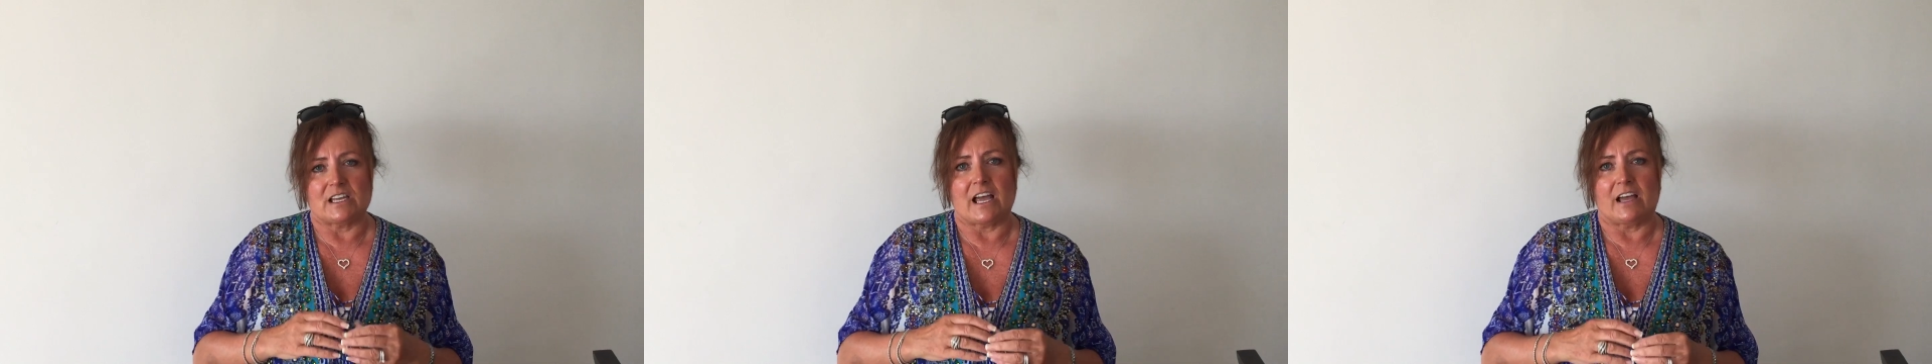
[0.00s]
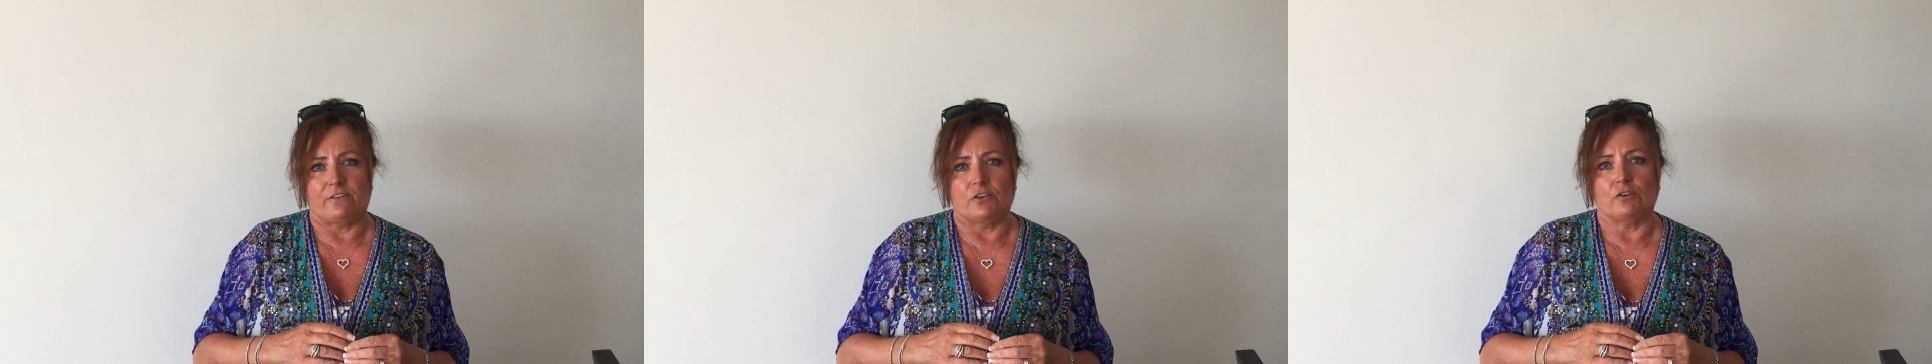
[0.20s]
to
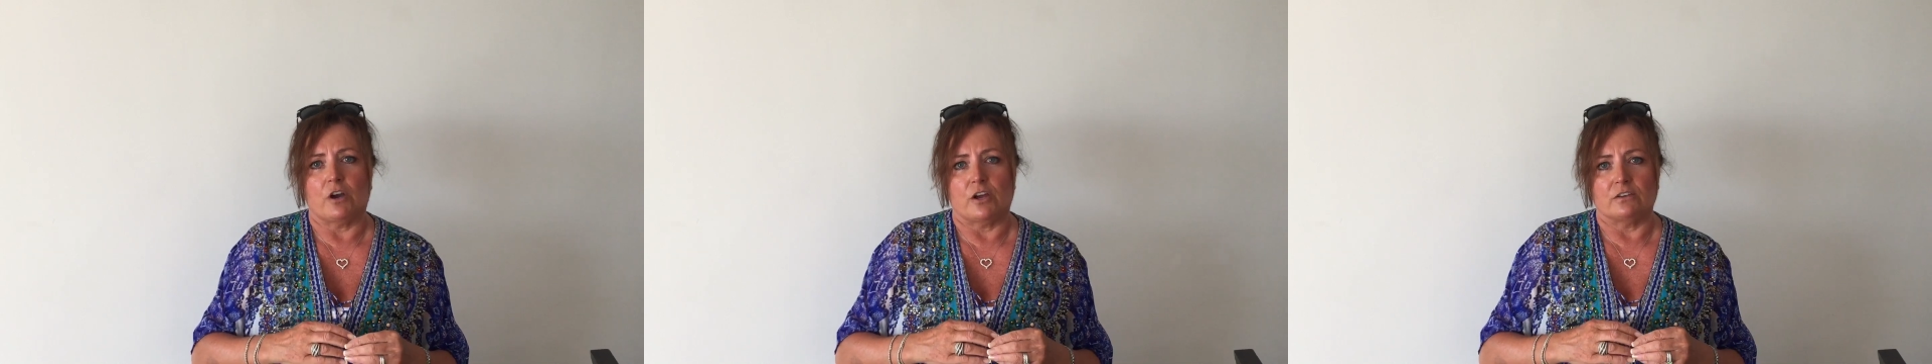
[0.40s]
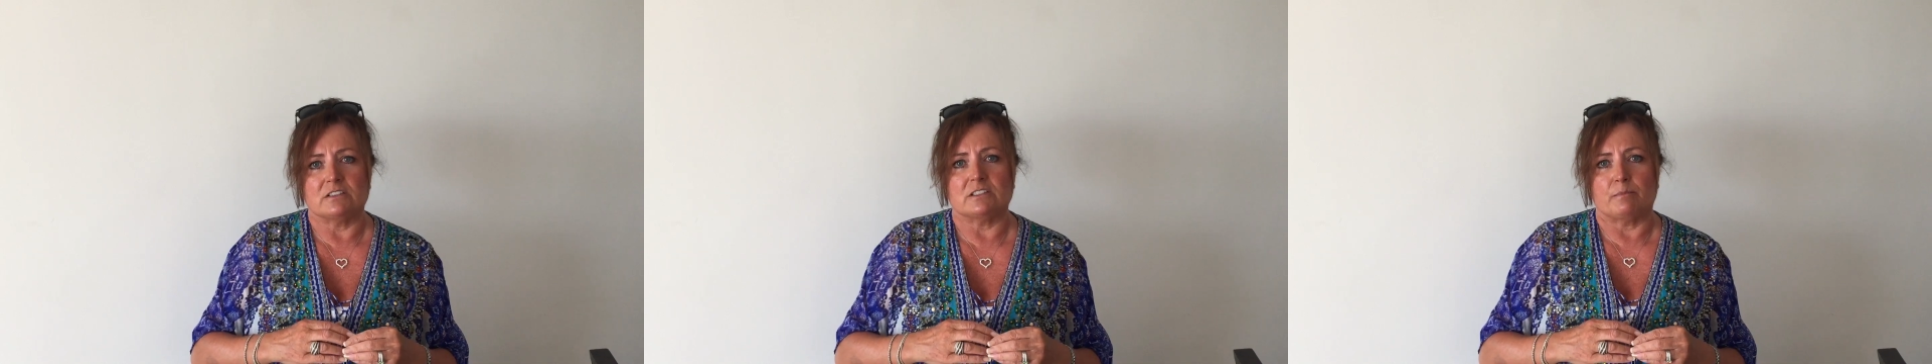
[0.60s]
have your
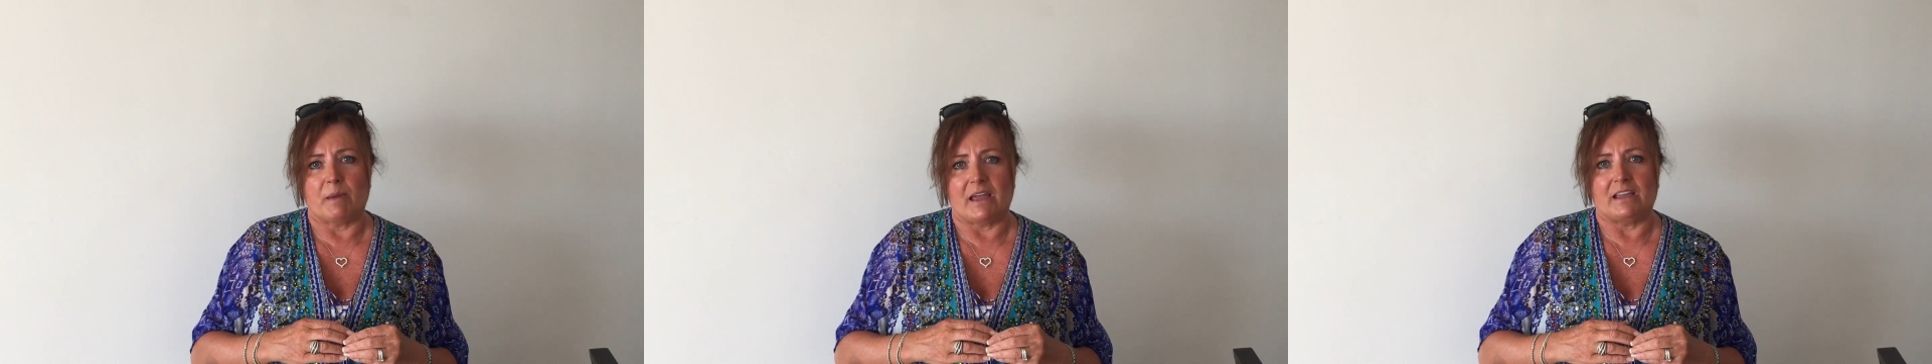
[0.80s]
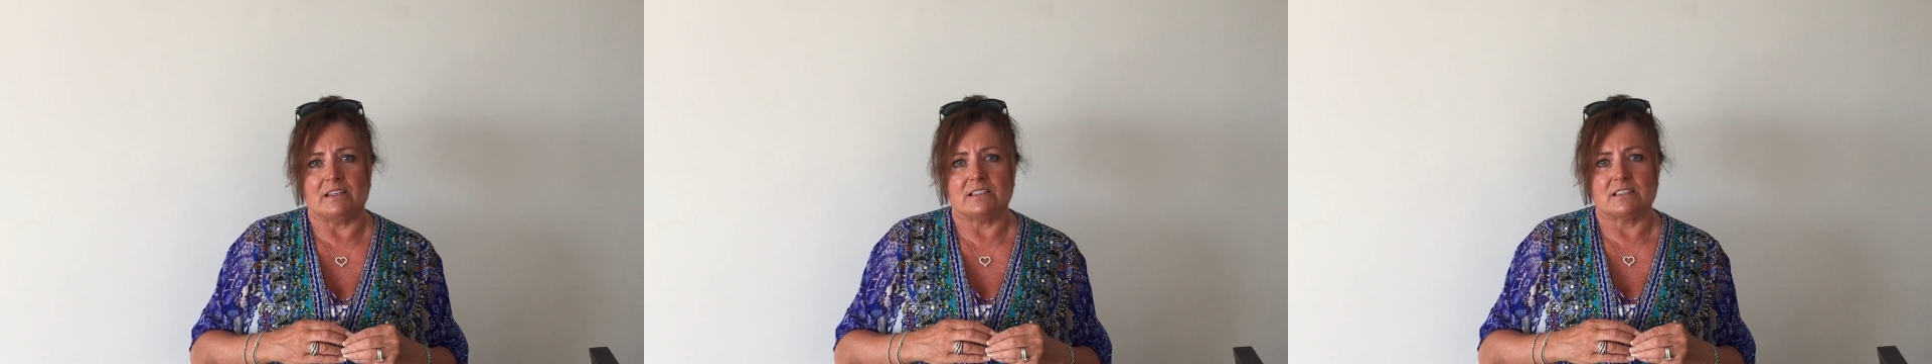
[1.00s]
own
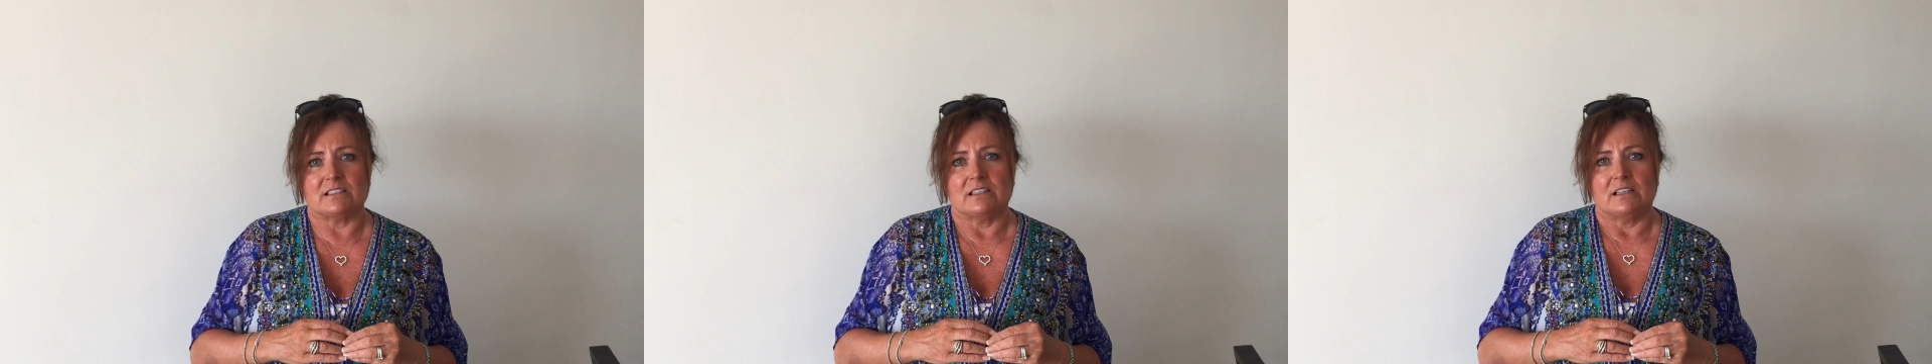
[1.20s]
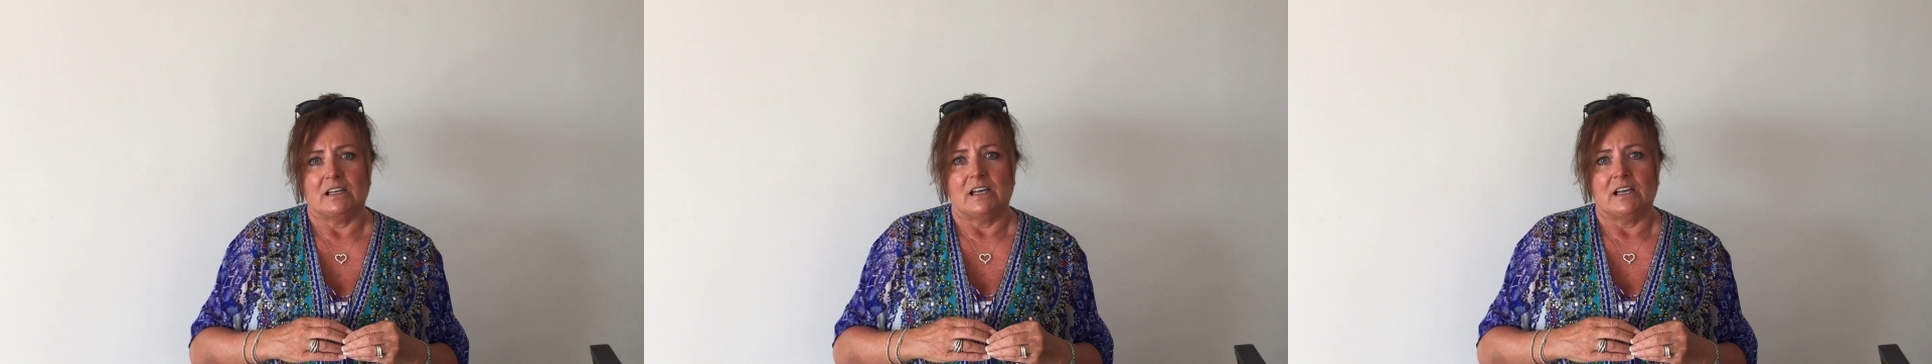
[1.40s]
space.